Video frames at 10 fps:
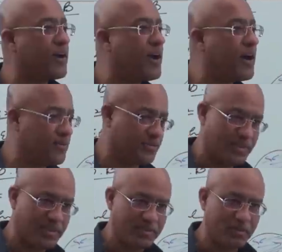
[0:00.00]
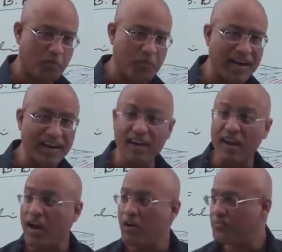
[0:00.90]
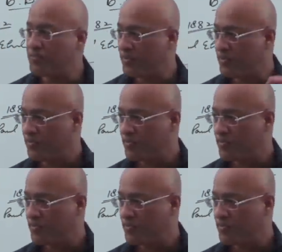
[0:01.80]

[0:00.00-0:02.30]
nerves. So blood and nerve